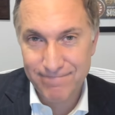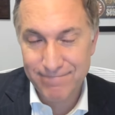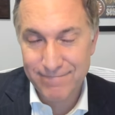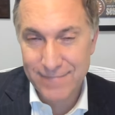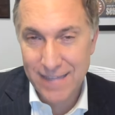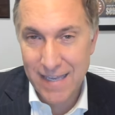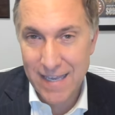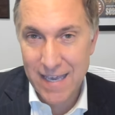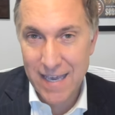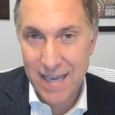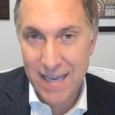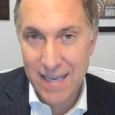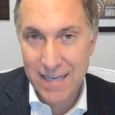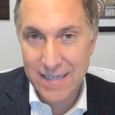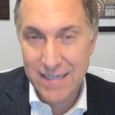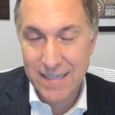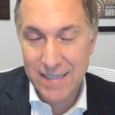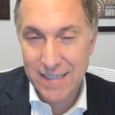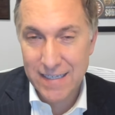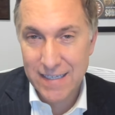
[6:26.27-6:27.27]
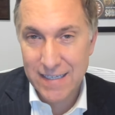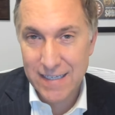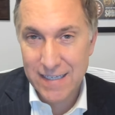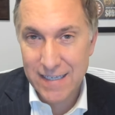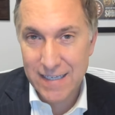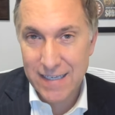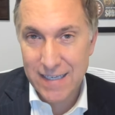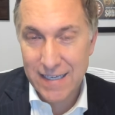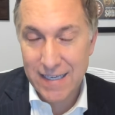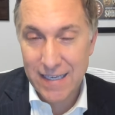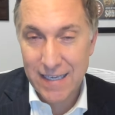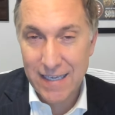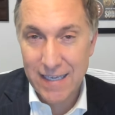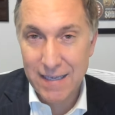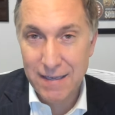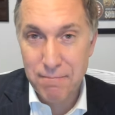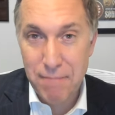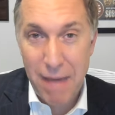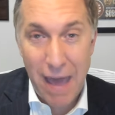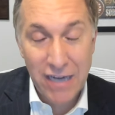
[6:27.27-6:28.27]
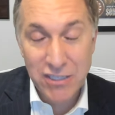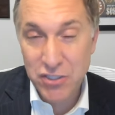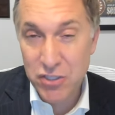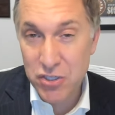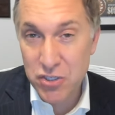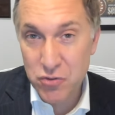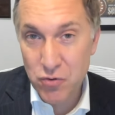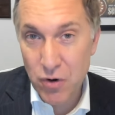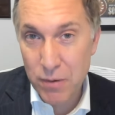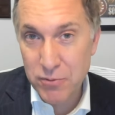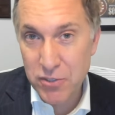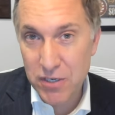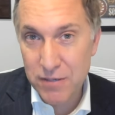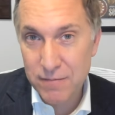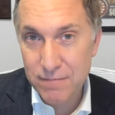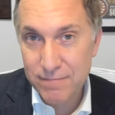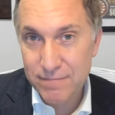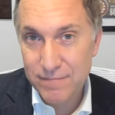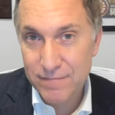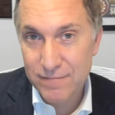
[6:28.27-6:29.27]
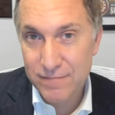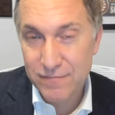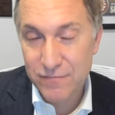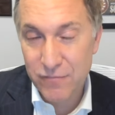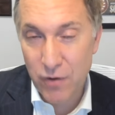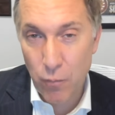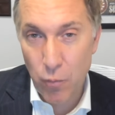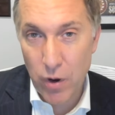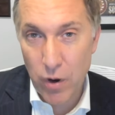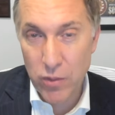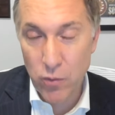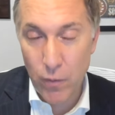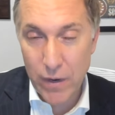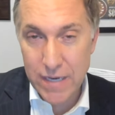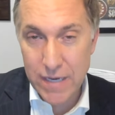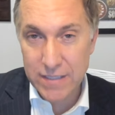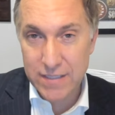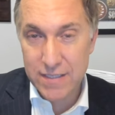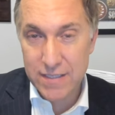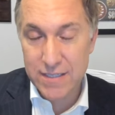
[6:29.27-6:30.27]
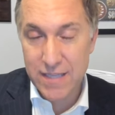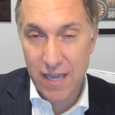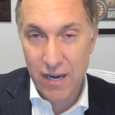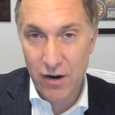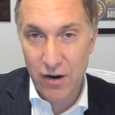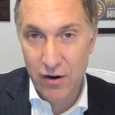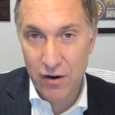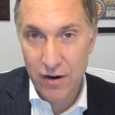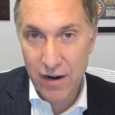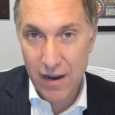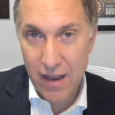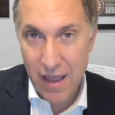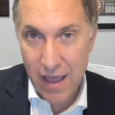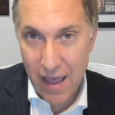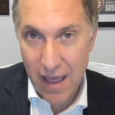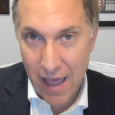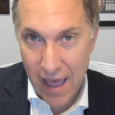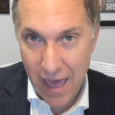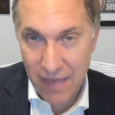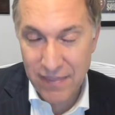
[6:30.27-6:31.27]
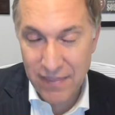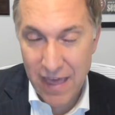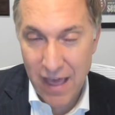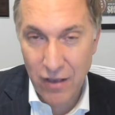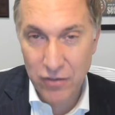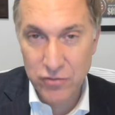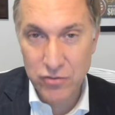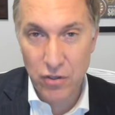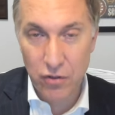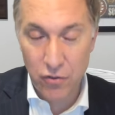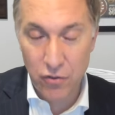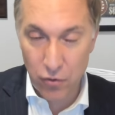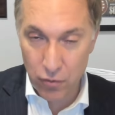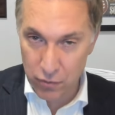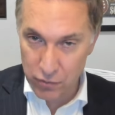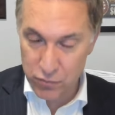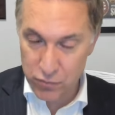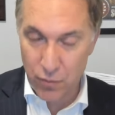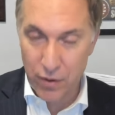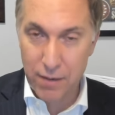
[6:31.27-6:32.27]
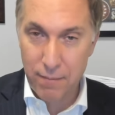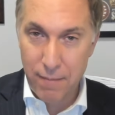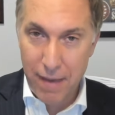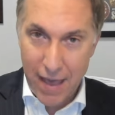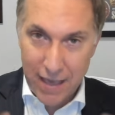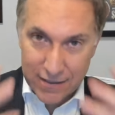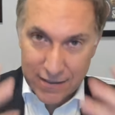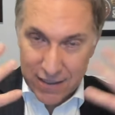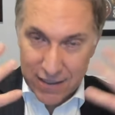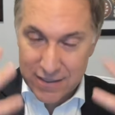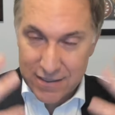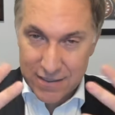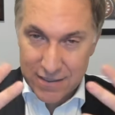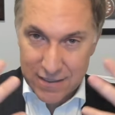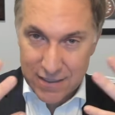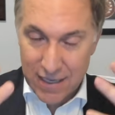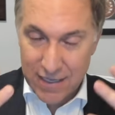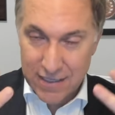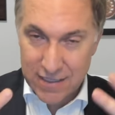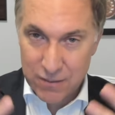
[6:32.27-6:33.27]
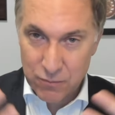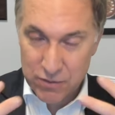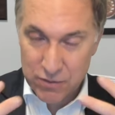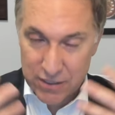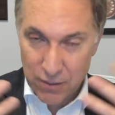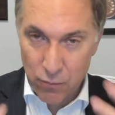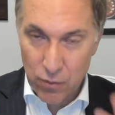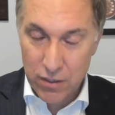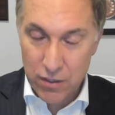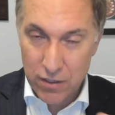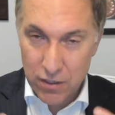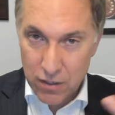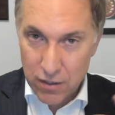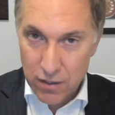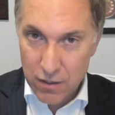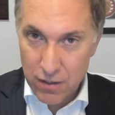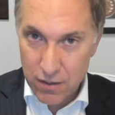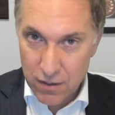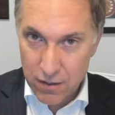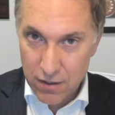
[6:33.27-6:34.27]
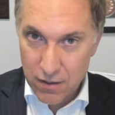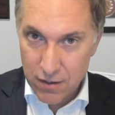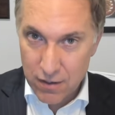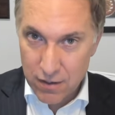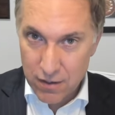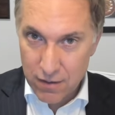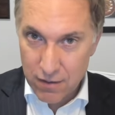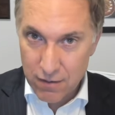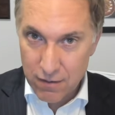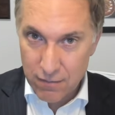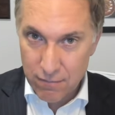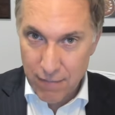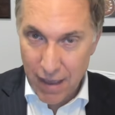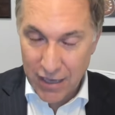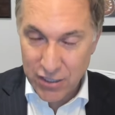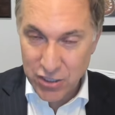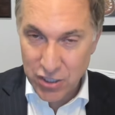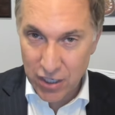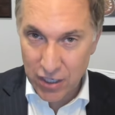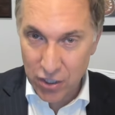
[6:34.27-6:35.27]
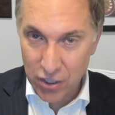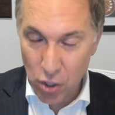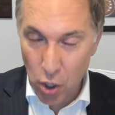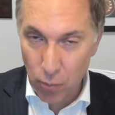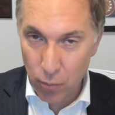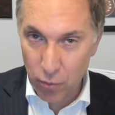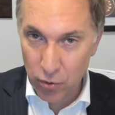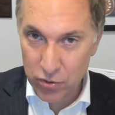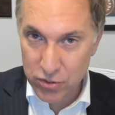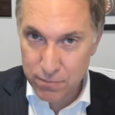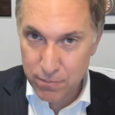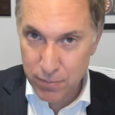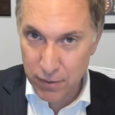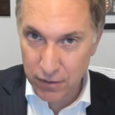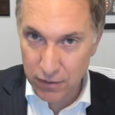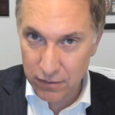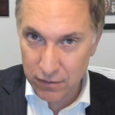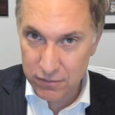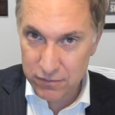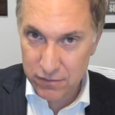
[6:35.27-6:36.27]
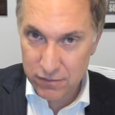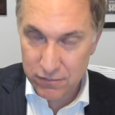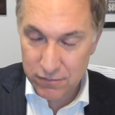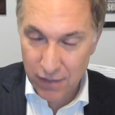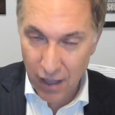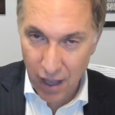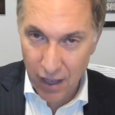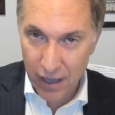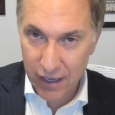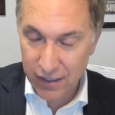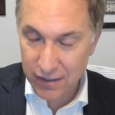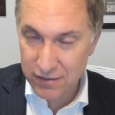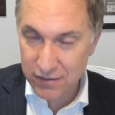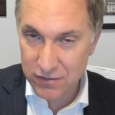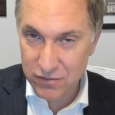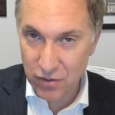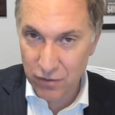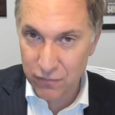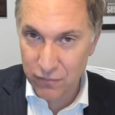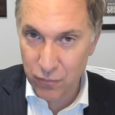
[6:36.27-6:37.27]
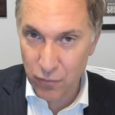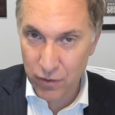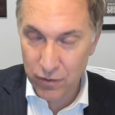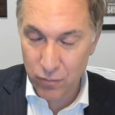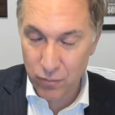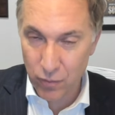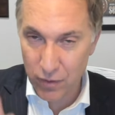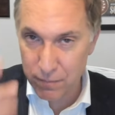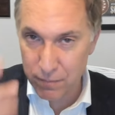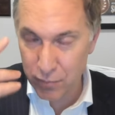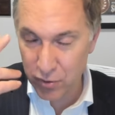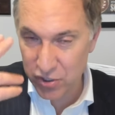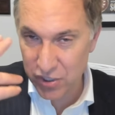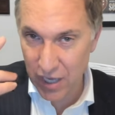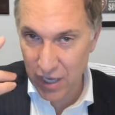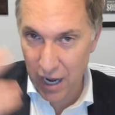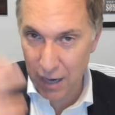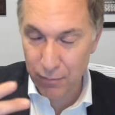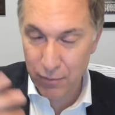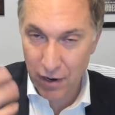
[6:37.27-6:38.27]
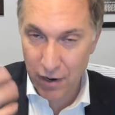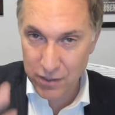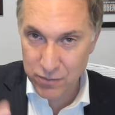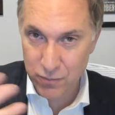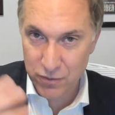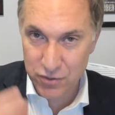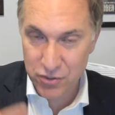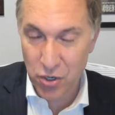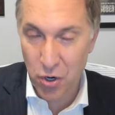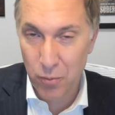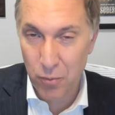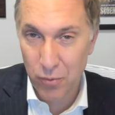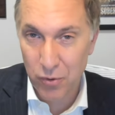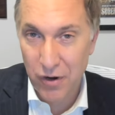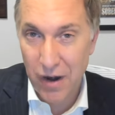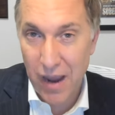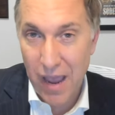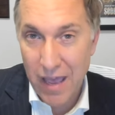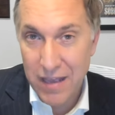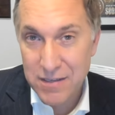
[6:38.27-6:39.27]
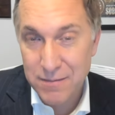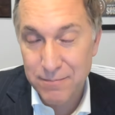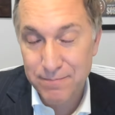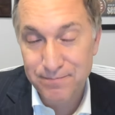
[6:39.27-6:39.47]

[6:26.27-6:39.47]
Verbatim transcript: and he matched the description from one of the witnesses there at the house. Although he was wearing a mask, they said it was someone matching Kohberger's build, height, and so forth with bushy eyebrows, which Kohberger has.